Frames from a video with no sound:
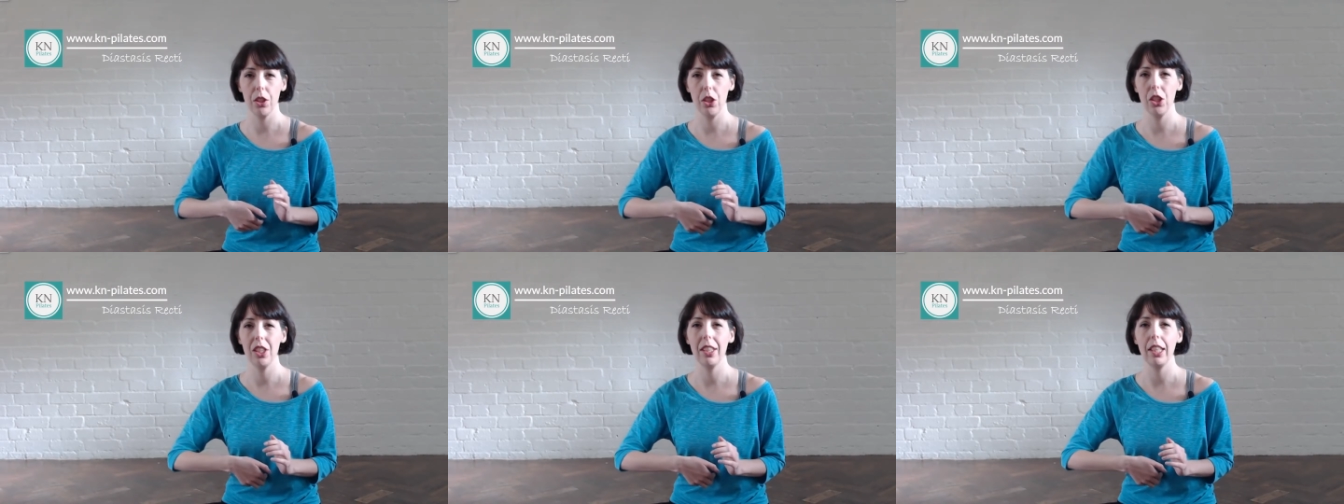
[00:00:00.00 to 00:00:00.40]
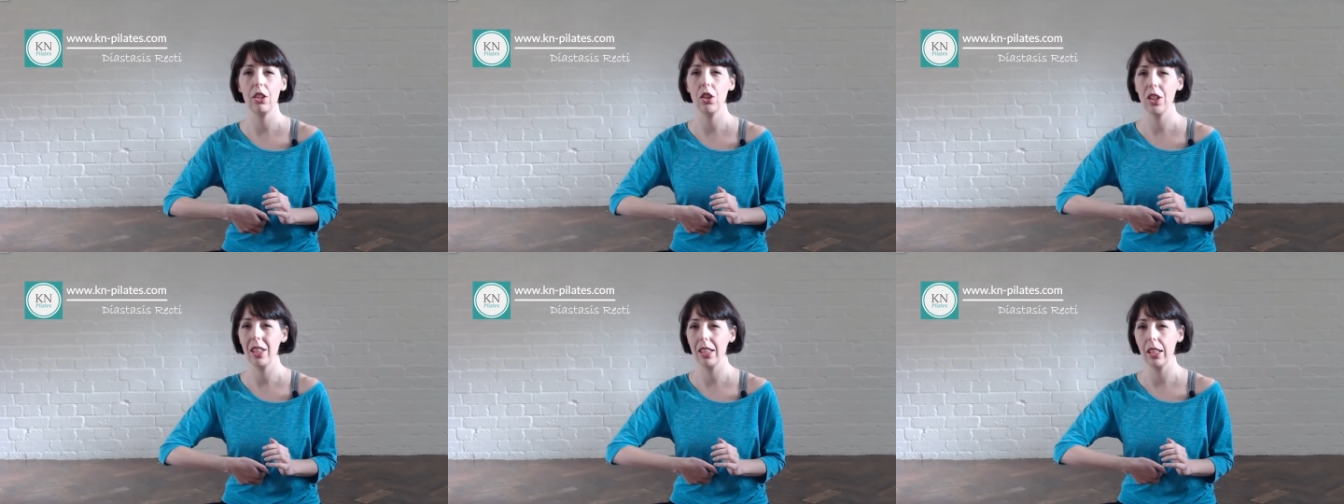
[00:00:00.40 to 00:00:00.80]
so you can
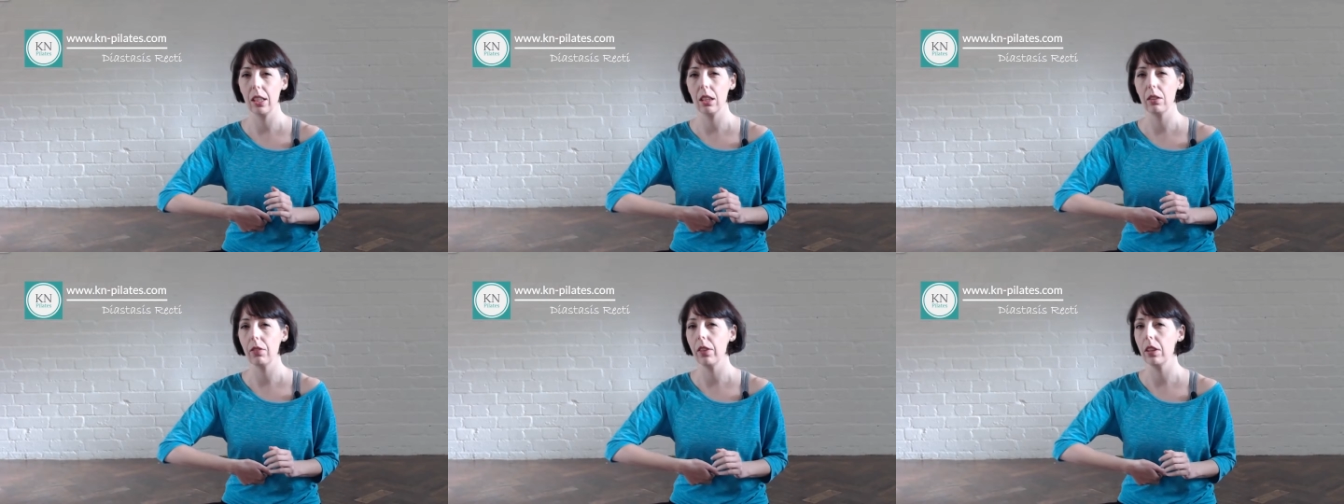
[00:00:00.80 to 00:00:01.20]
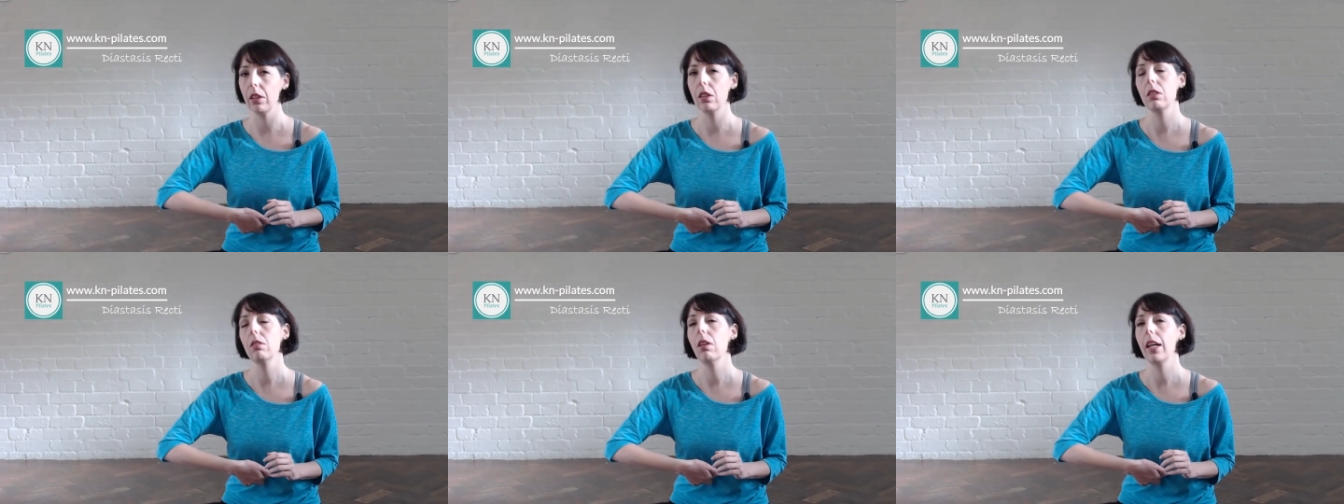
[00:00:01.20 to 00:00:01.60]
actually dig the
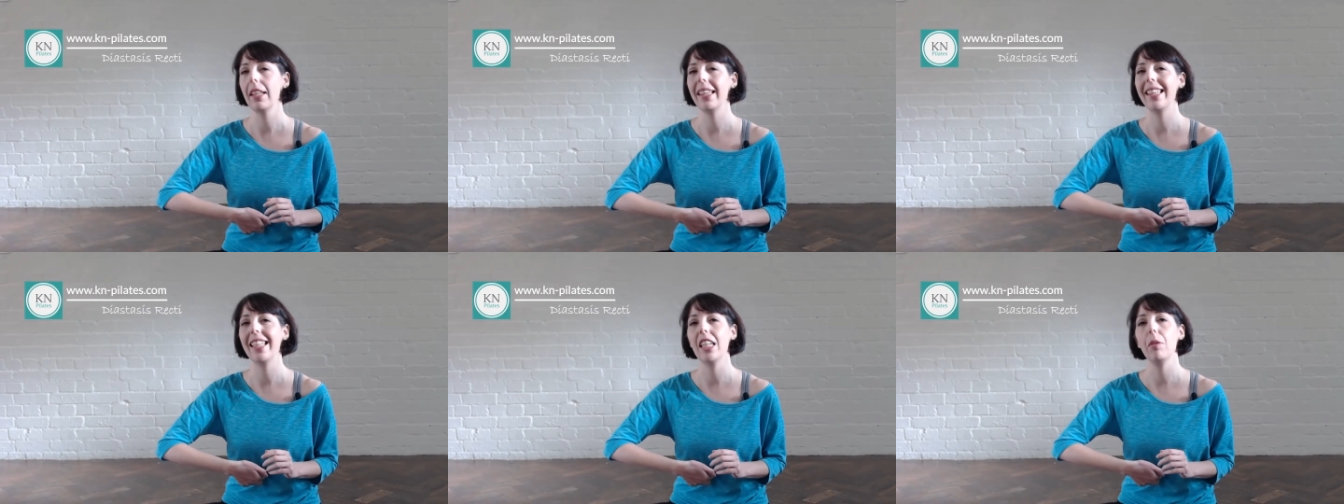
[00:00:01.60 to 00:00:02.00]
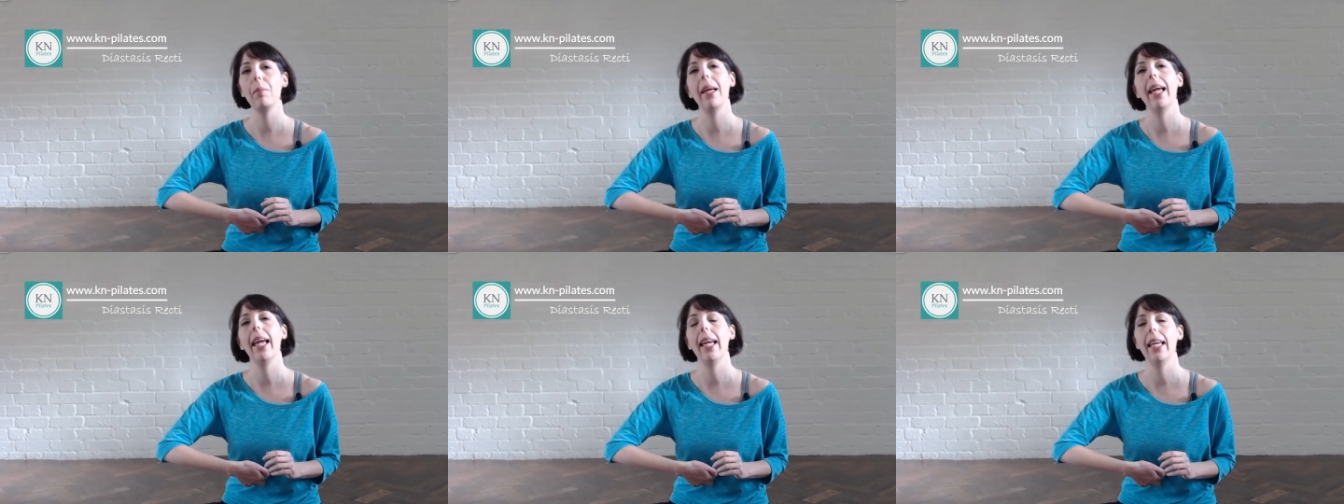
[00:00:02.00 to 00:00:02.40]
fingers quite
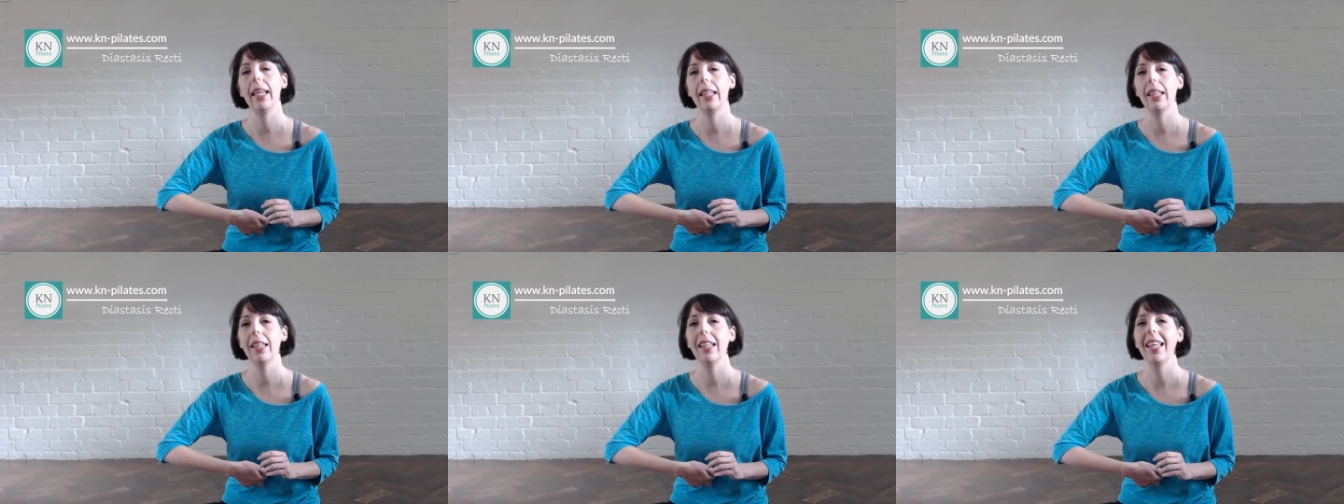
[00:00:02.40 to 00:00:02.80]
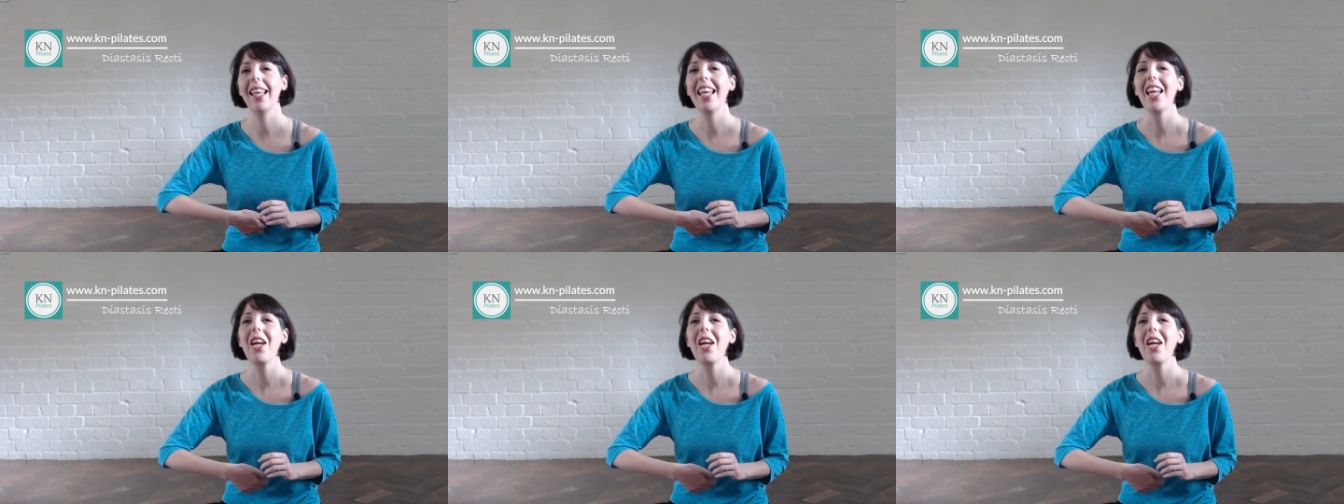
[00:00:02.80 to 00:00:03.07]
deep in,